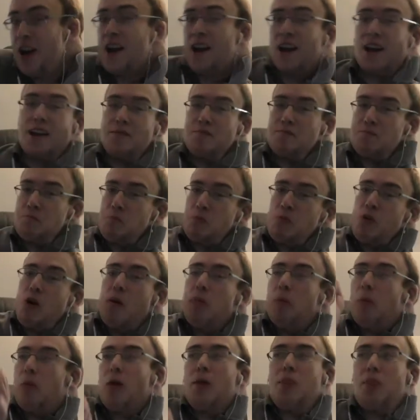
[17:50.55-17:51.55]
He's
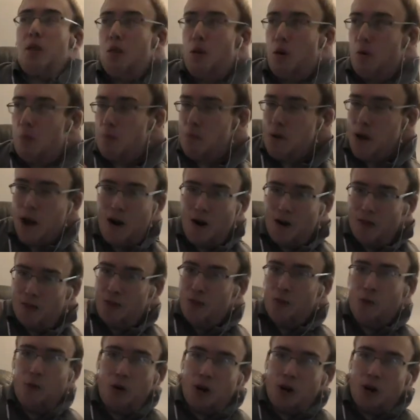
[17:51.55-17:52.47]
probably the most powerful